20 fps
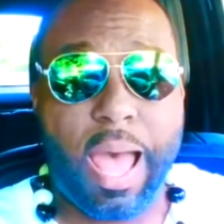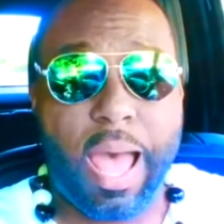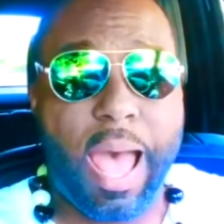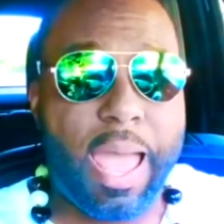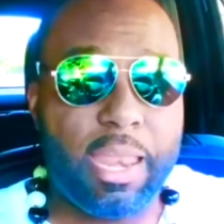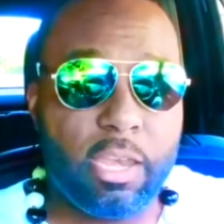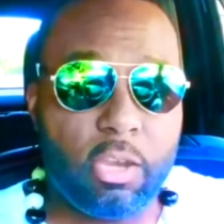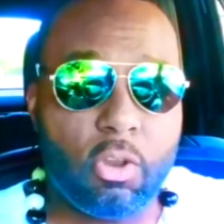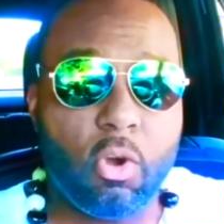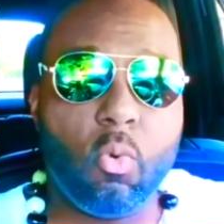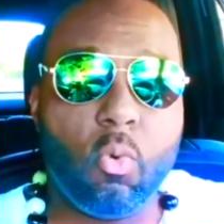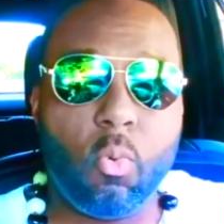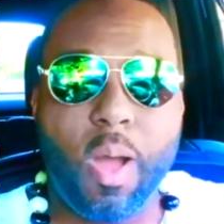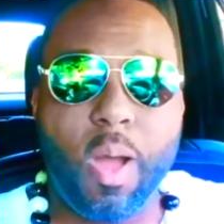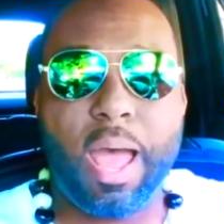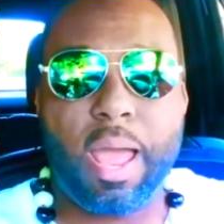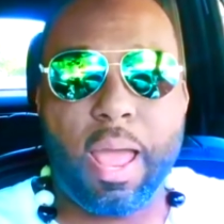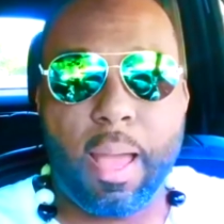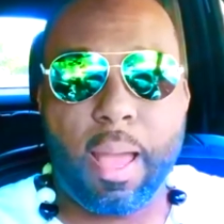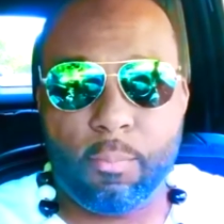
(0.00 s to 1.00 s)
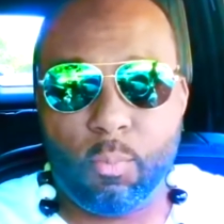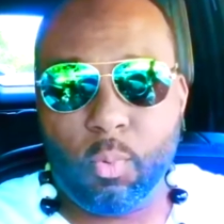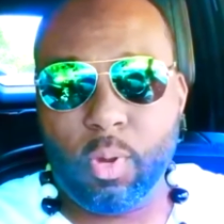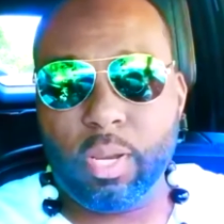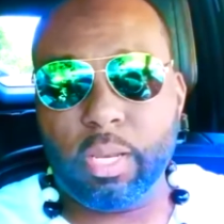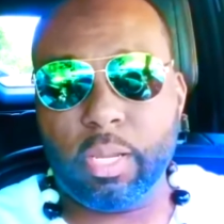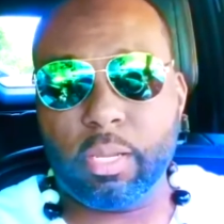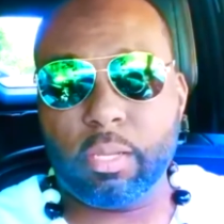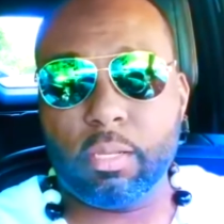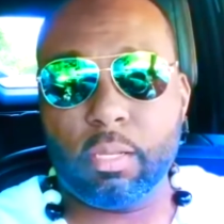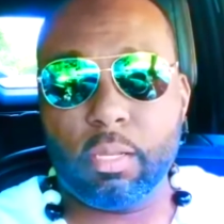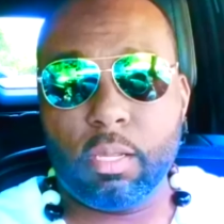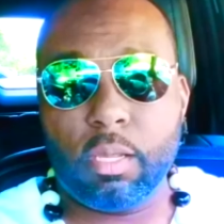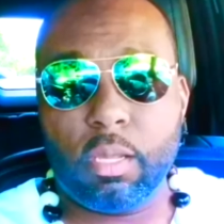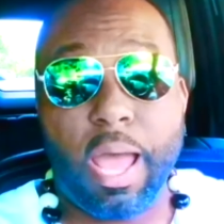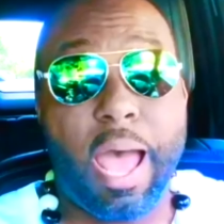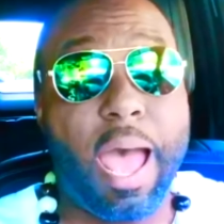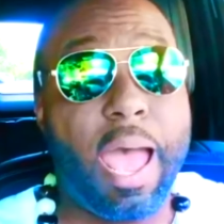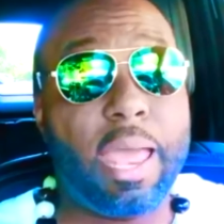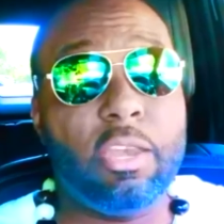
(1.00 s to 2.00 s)
I know why I'm winning.
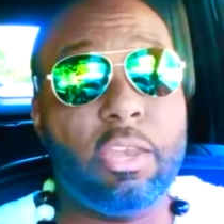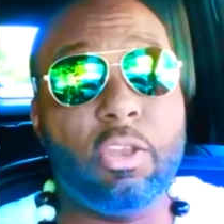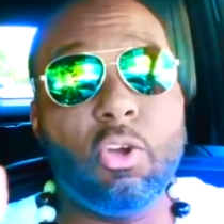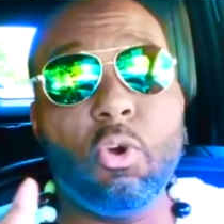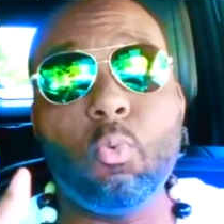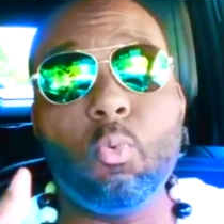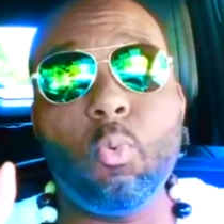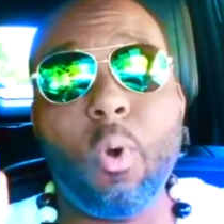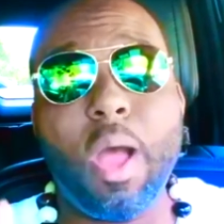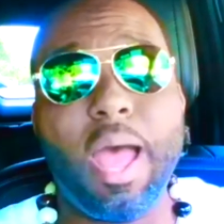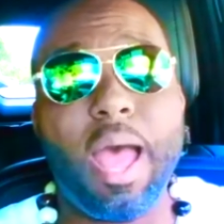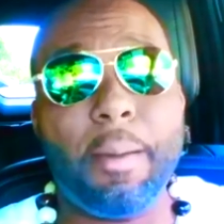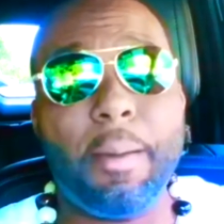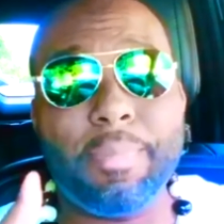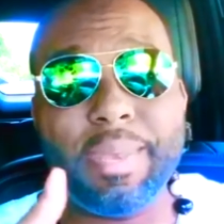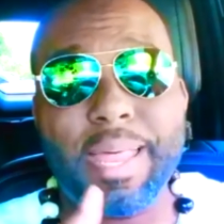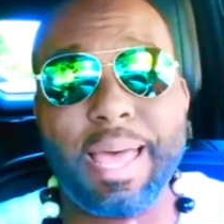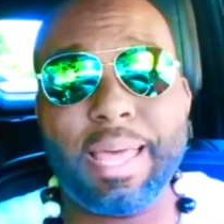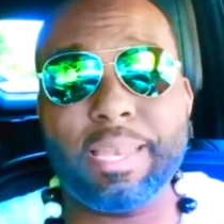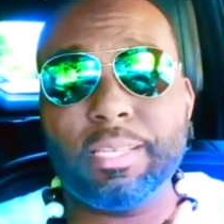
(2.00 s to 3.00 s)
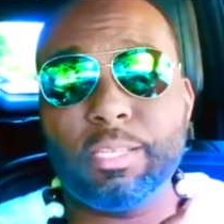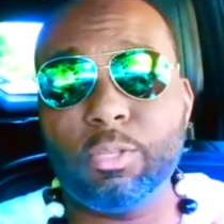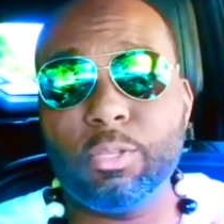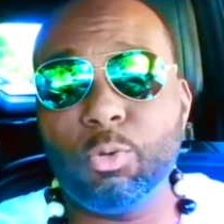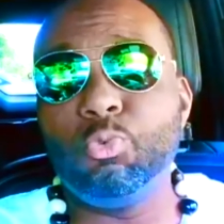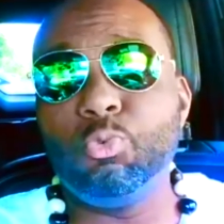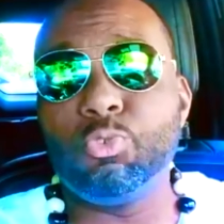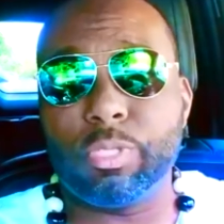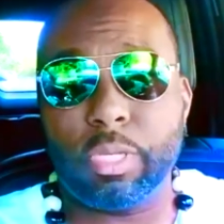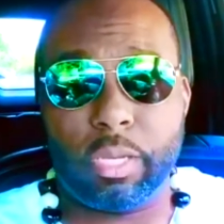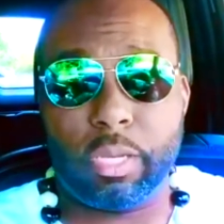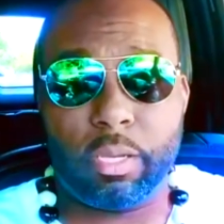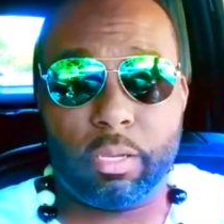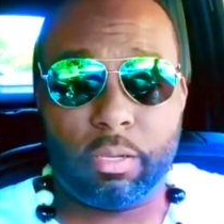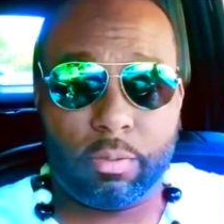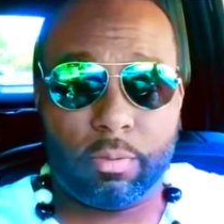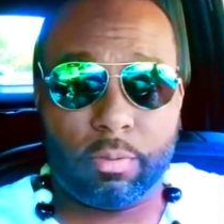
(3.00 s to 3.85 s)
I know why I'm not losing.